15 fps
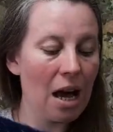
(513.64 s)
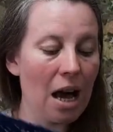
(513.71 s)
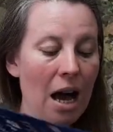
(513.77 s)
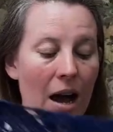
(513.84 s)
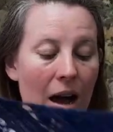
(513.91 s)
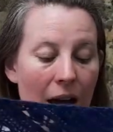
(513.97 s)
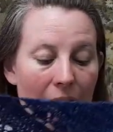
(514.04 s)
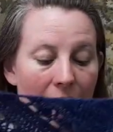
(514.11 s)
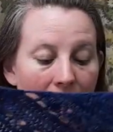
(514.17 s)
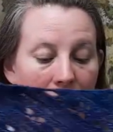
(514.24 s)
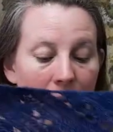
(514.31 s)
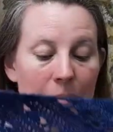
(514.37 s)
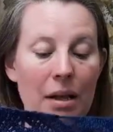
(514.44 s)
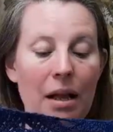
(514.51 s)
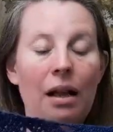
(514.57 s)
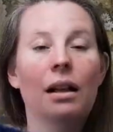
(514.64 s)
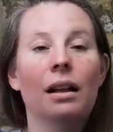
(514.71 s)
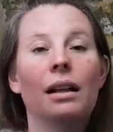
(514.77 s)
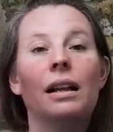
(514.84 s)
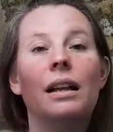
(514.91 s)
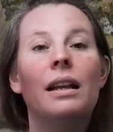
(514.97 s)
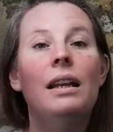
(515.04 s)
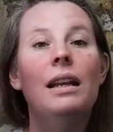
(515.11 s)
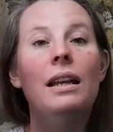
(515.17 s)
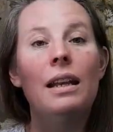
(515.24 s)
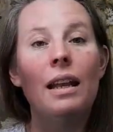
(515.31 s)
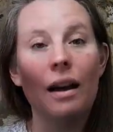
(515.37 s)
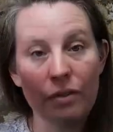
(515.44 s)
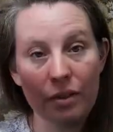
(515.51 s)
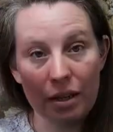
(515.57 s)
I am
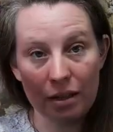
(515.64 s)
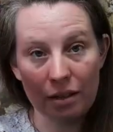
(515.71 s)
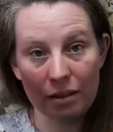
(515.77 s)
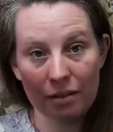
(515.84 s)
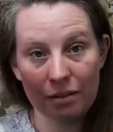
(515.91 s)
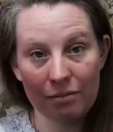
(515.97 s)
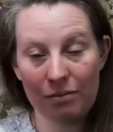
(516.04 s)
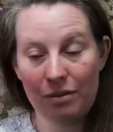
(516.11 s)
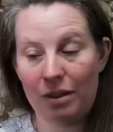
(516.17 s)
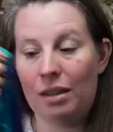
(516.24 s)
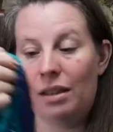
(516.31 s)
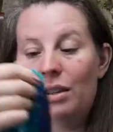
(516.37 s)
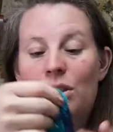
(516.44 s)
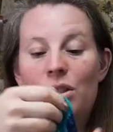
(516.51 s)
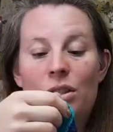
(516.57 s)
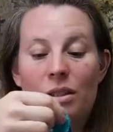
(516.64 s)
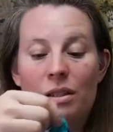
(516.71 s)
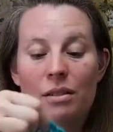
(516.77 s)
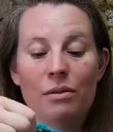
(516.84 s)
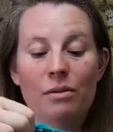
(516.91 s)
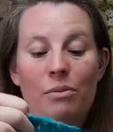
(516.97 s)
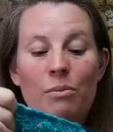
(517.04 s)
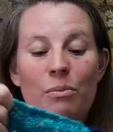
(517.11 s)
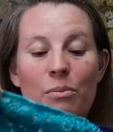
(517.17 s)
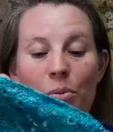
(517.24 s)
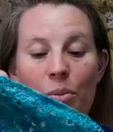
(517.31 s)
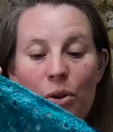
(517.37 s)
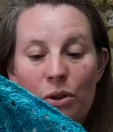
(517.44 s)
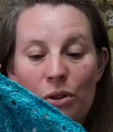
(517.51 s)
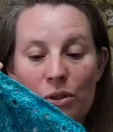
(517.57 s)
loving this
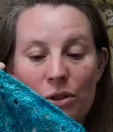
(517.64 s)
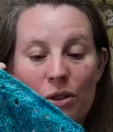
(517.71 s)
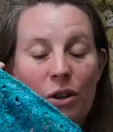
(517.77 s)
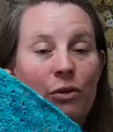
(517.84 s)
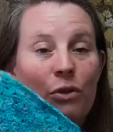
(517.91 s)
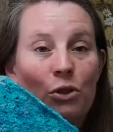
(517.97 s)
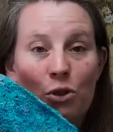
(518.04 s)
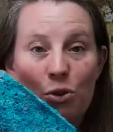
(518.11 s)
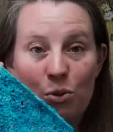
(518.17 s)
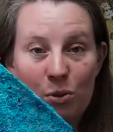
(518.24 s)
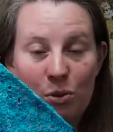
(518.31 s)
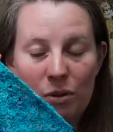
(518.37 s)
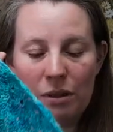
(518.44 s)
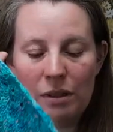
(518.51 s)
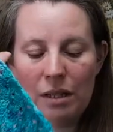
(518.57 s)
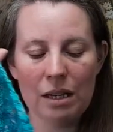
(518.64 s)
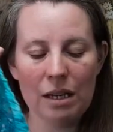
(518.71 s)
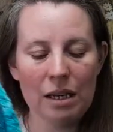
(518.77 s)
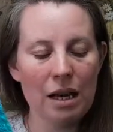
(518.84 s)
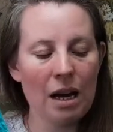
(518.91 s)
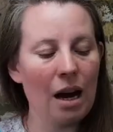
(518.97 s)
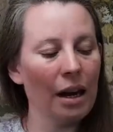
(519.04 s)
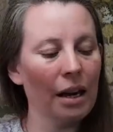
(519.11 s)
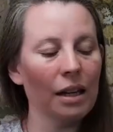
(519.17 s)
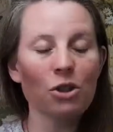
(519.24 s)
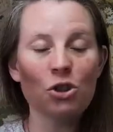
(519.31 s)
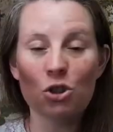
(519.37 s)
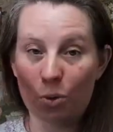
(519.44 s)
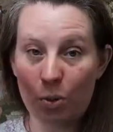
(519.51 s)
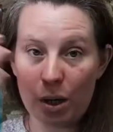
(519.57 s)
part of the shawl. I
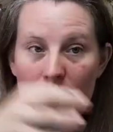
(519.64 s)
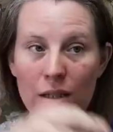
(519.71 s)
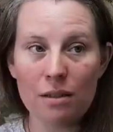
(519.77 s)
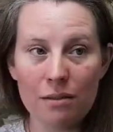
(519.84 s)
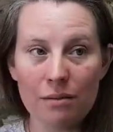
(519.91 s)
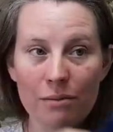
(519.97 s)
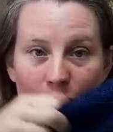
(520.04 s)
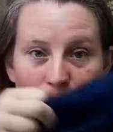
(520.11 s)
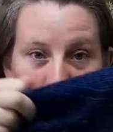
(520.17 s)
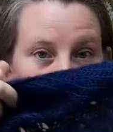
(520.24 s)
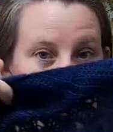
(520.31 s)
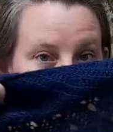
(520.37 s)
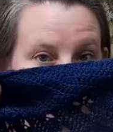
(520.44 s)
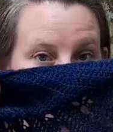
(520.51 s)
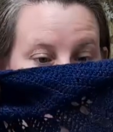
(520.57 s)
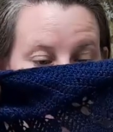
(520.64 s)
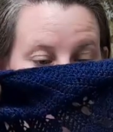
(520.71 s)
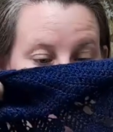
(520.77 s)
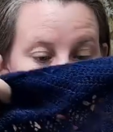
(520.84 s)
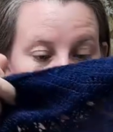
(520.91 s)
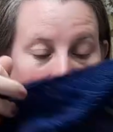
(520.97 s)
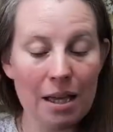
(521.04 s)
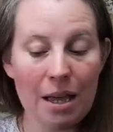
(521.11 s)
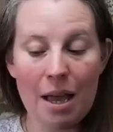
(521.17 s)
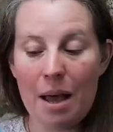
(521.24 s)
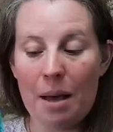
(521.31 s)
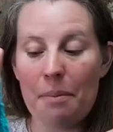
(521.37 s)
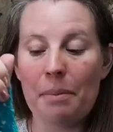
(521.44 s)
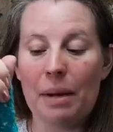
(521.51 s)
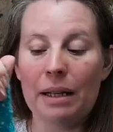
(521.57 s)
enjoyed crocheting this,
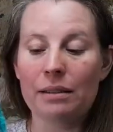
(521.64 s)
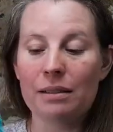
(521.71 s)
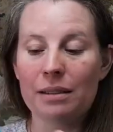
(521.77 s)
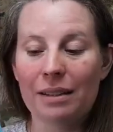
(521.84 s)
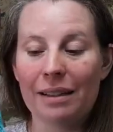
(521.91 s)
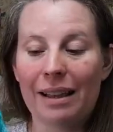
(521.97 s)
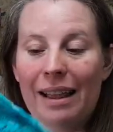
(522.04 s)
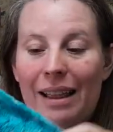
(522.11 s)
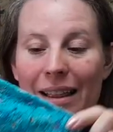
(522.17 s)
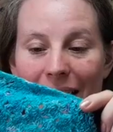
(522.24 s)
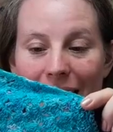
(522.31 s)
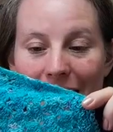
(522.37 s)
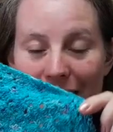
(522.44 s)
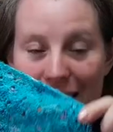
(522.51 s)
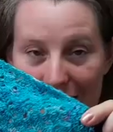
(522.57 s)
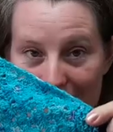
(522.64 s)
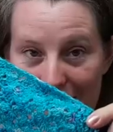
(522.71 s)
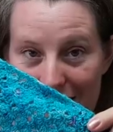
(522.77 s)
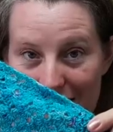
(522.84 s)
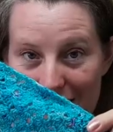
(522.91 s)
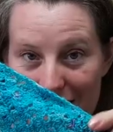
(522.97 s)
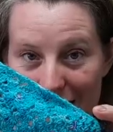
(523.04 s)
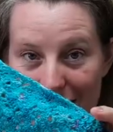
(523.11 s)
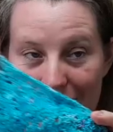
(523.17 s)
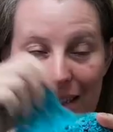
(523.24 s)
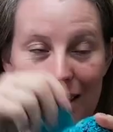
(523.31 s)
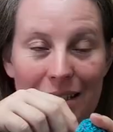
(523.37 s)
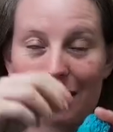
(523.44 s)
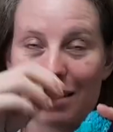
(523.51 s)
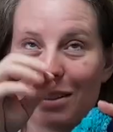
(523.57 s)
but this
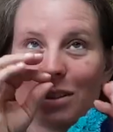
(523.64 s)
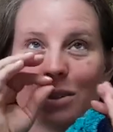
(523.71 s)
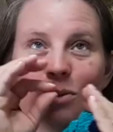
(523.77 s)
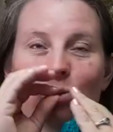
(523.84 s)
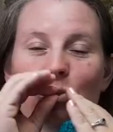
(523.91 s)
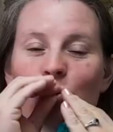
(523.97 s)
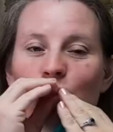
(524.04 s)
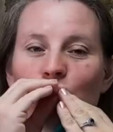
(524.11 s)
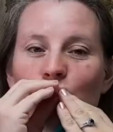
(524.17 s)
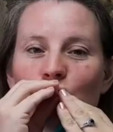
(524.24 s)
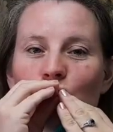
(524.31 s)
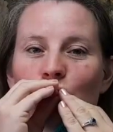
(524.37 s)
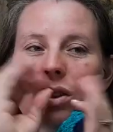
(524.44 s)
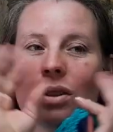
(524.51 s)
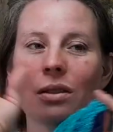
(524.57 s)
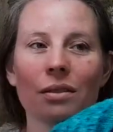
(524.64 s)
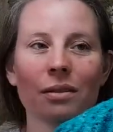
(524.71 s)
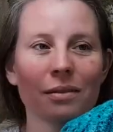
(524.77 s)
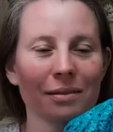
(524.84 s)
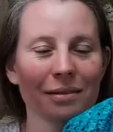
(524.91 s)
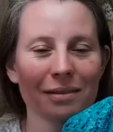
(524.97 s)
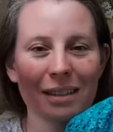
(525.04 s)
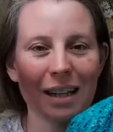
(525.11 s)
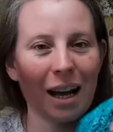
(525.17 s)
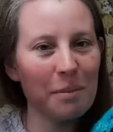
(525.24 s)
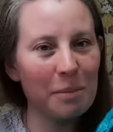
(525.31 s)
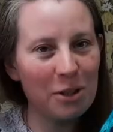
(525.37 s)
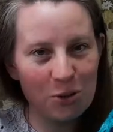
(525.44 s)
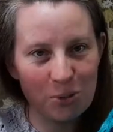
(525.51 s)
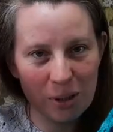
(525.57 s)
is, I'm
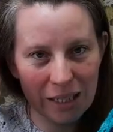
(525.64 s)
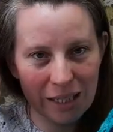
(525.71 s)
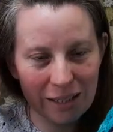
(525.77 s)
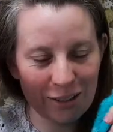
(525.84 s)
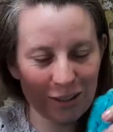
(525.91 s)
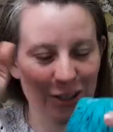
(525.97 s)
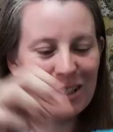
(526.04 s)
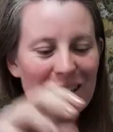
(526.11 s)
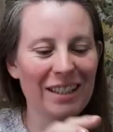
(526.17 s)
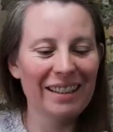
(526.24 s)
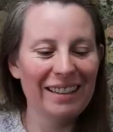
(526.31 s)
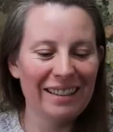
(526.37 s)
enjoying it a lot.